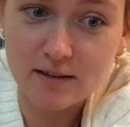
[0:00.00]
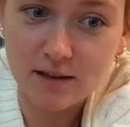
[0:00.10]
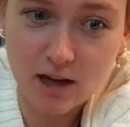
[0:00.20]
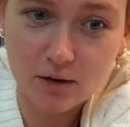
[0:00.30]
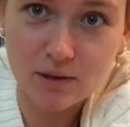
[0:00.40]

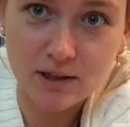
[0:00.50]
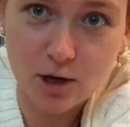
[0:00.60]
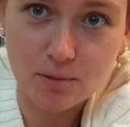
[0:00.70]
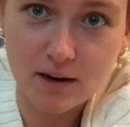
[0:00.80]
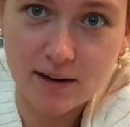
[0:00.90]
No,
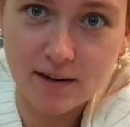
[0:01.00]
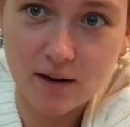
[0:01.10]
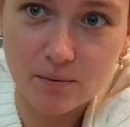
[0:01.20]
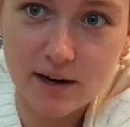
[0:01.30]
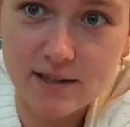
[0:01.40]
no, probably
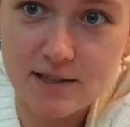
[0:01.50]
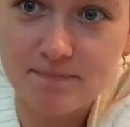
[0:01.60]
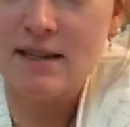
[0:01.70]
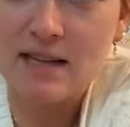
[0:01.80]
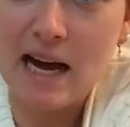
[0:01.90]
not right.
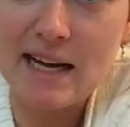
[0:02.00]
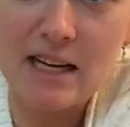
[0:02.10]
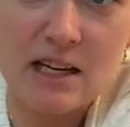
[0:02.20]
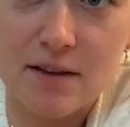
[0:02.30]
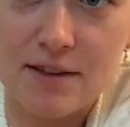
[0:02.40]

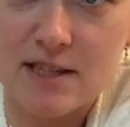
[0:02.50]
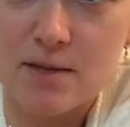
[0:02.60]
Side, nothing